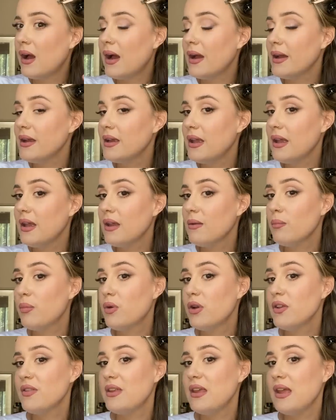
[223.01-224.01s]
I can't
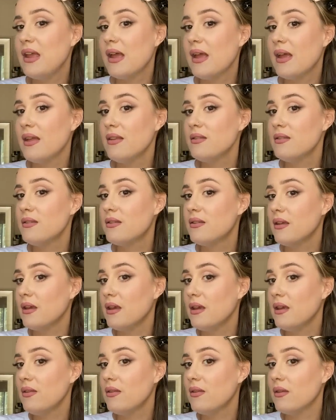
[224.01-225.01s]
put the ends
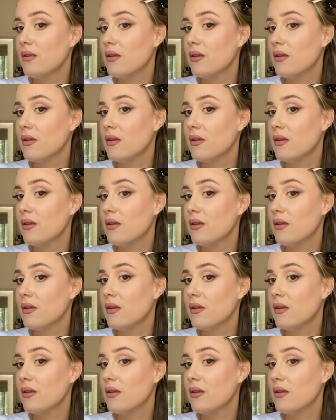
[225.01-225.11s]
in